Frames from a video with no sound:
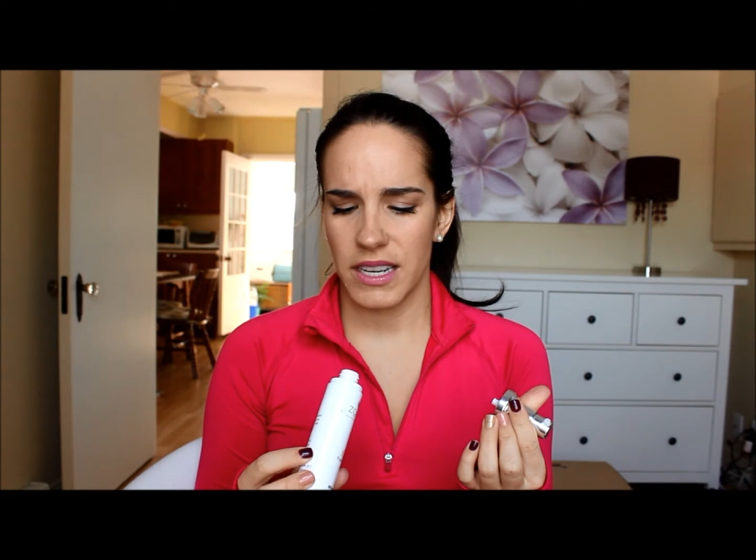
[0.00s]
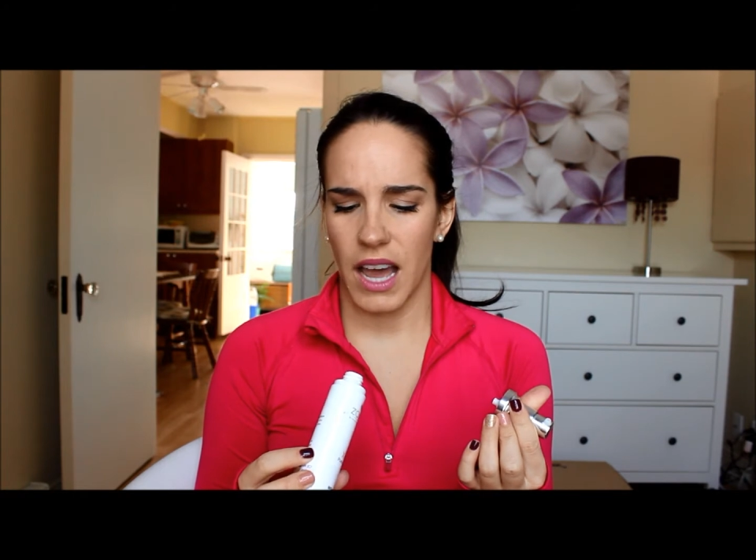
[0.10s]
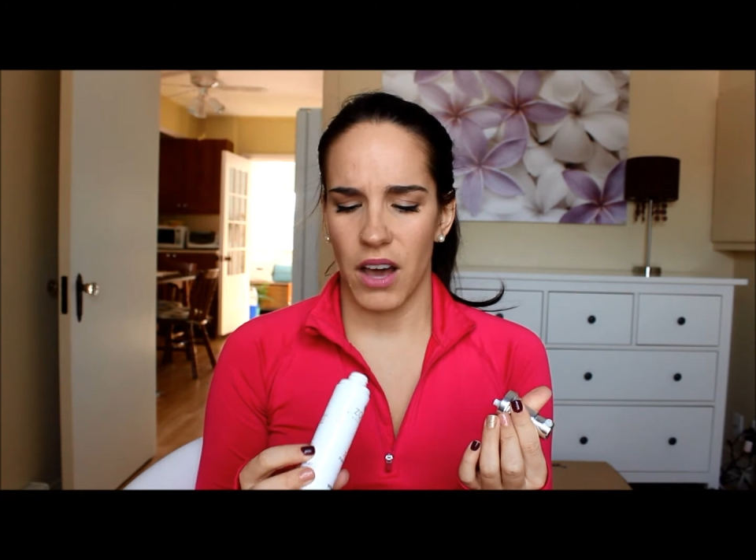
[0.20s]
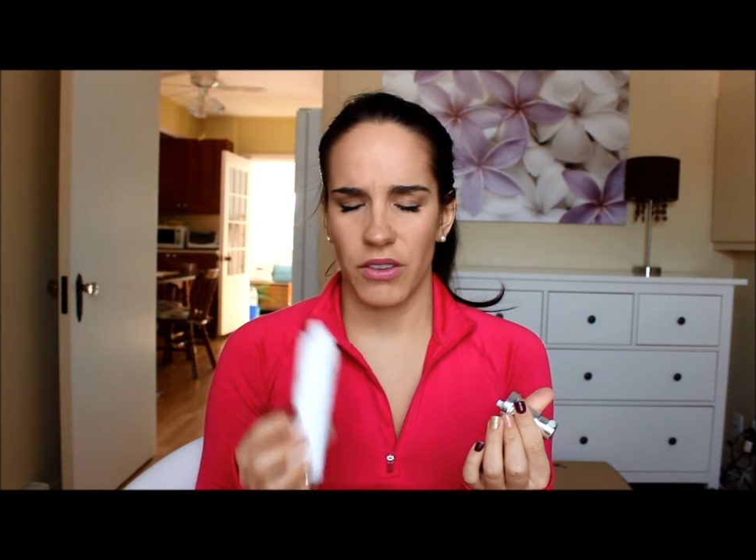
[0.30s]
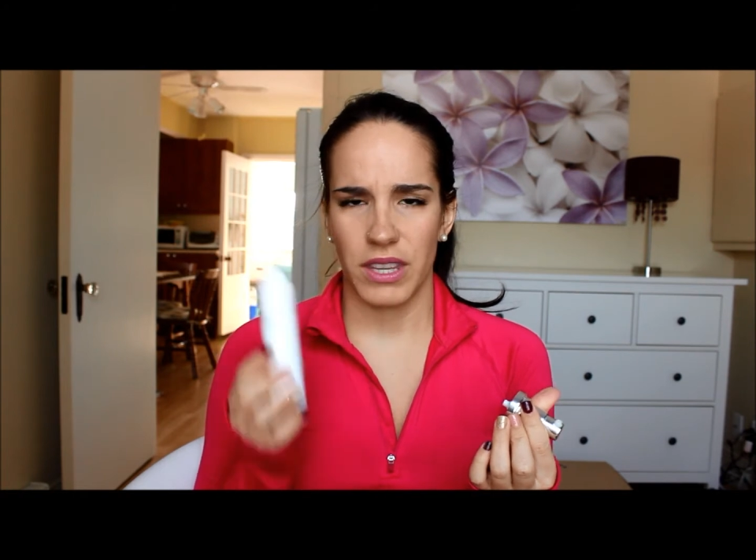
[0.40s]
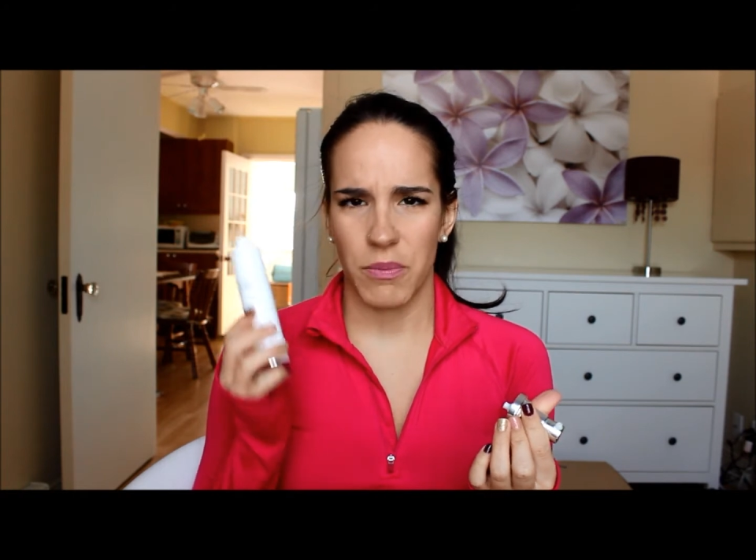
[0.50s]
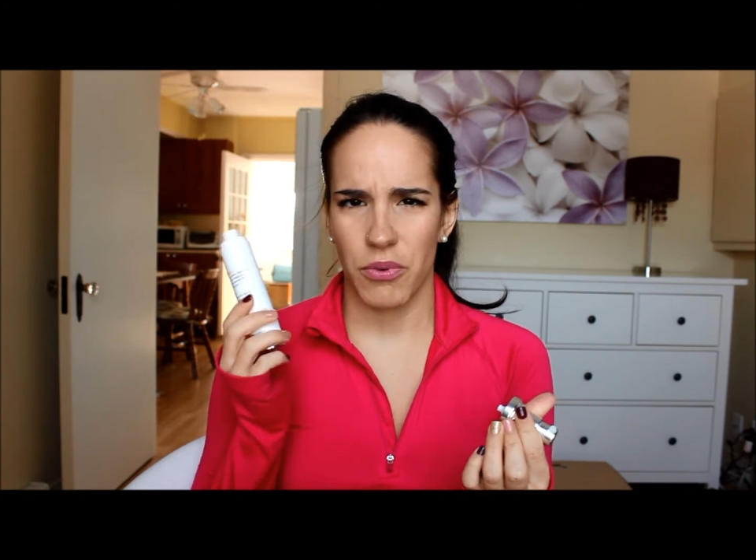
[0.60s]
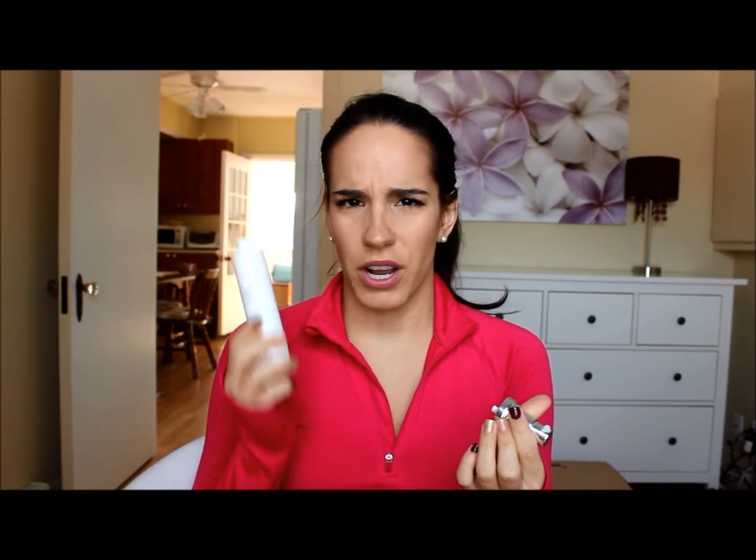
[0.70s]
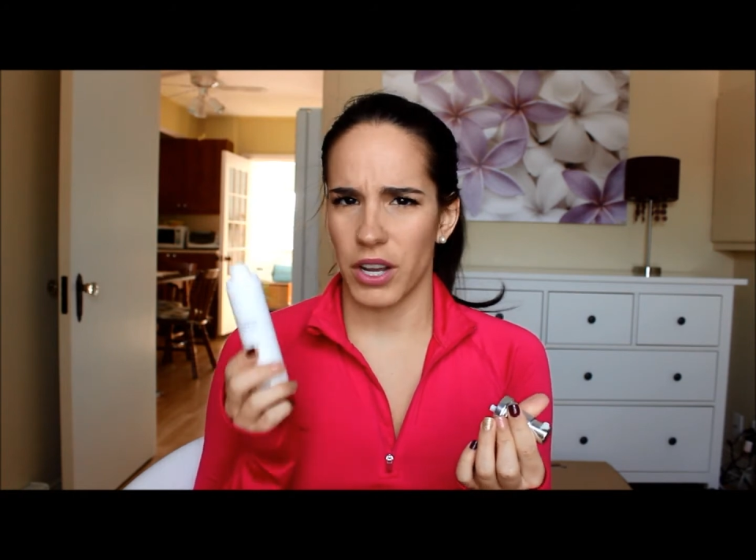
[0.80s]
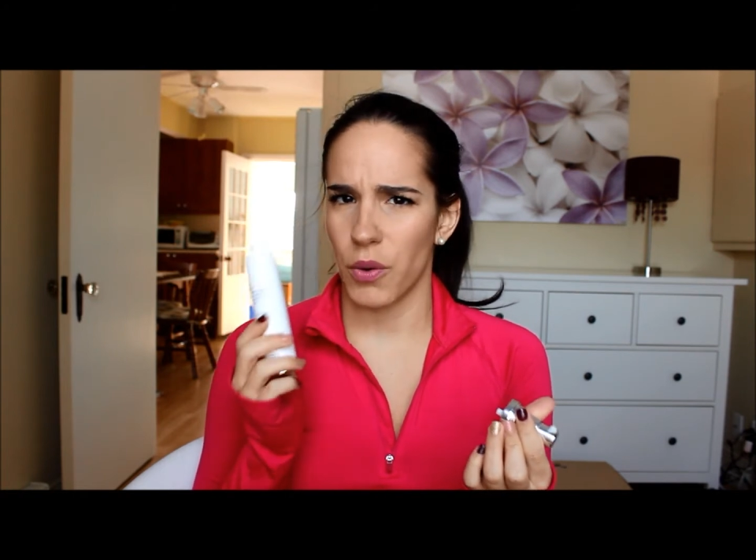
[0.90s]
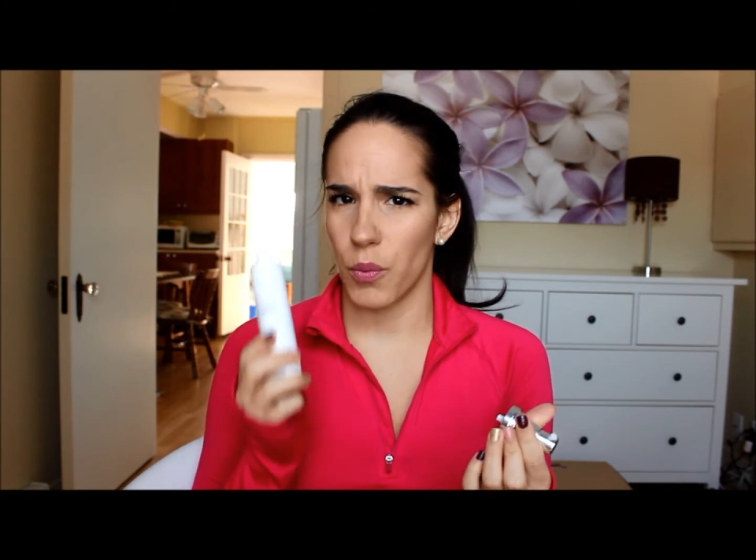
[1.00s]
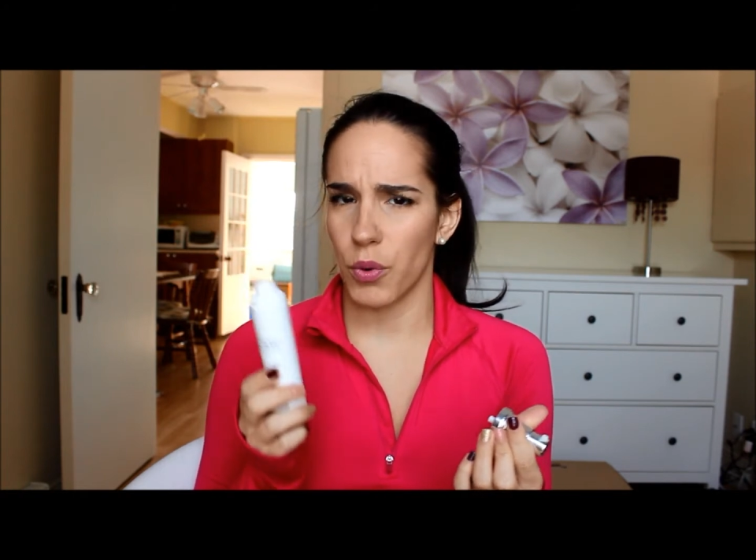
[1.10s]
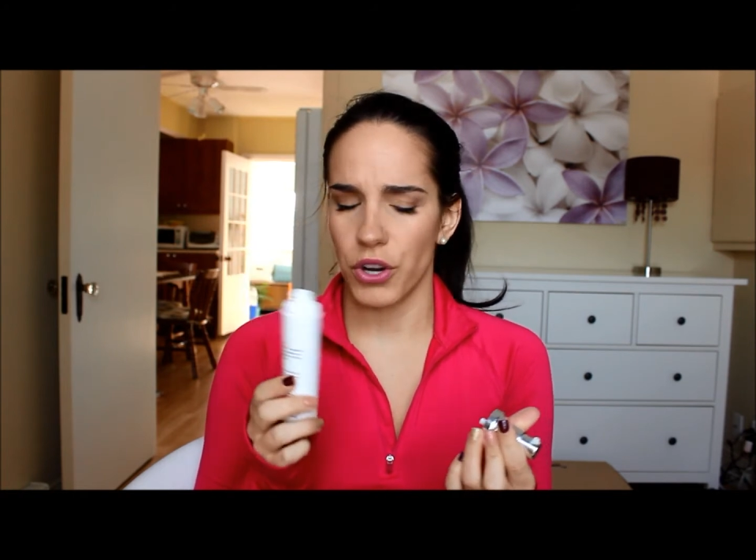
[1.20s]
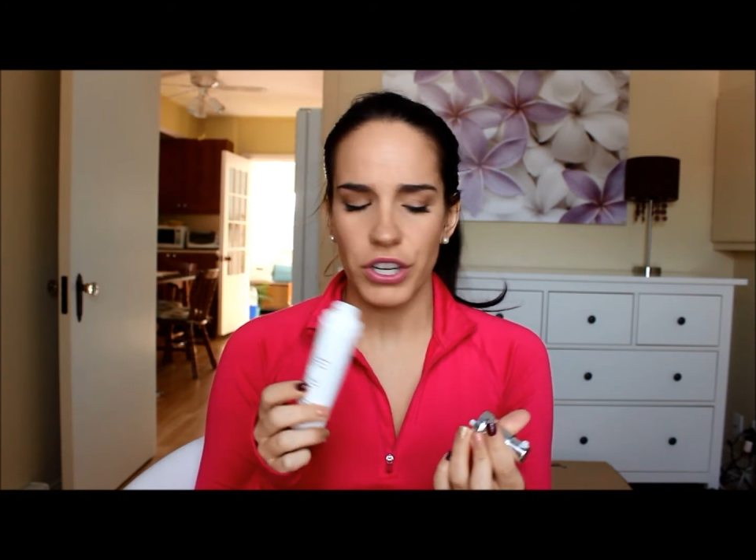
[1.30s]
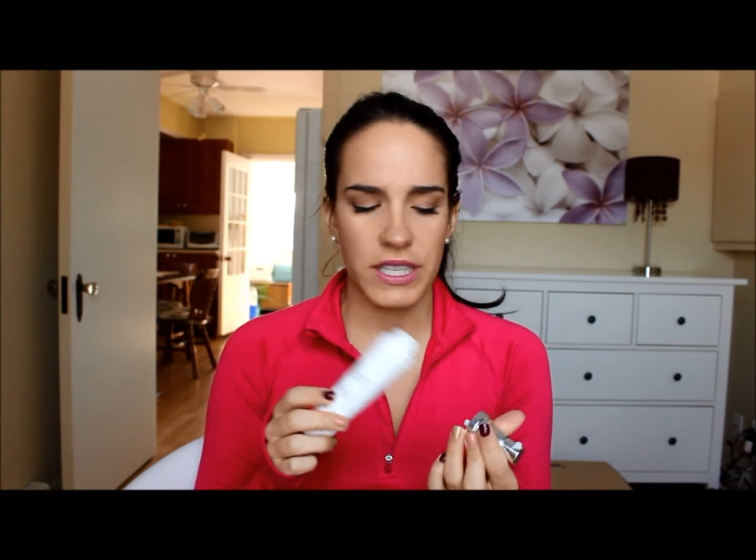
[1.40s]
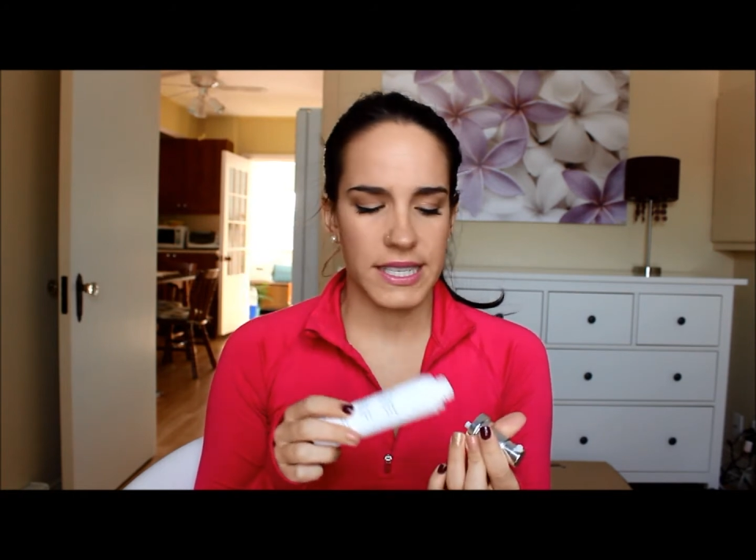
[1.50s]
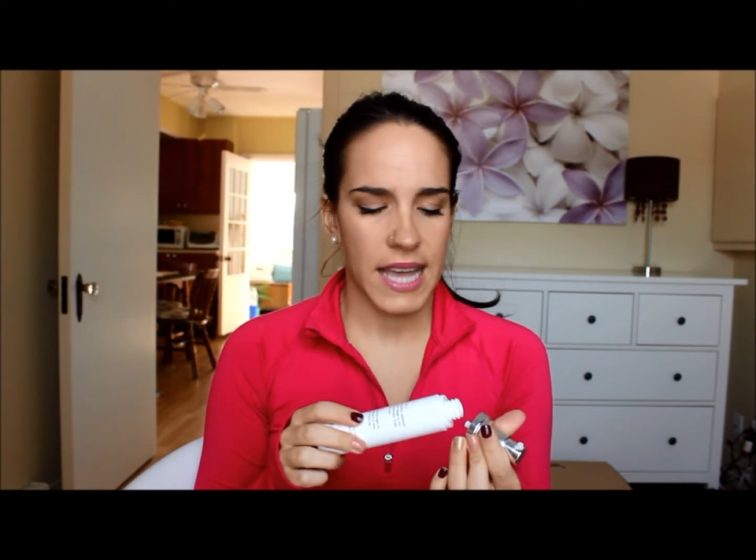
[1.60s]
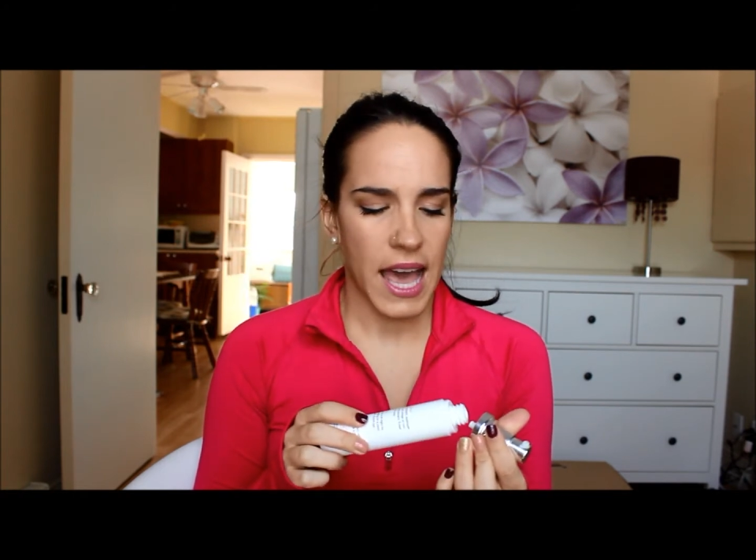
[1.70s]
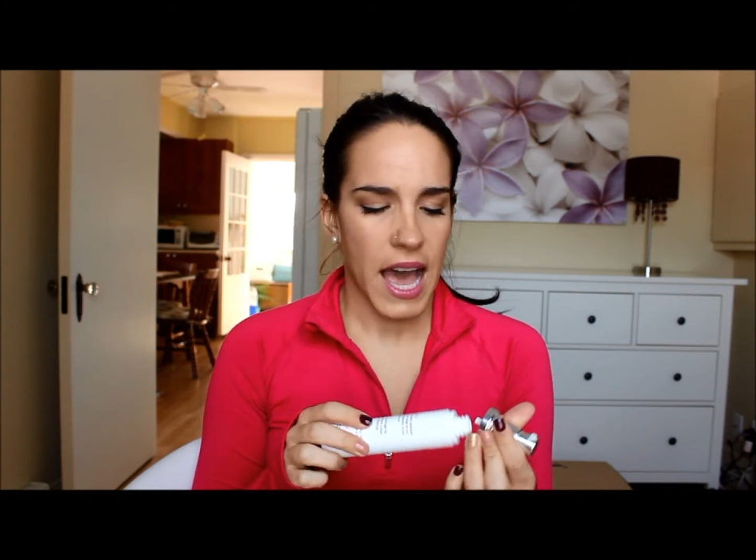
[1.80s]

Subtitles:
how the product works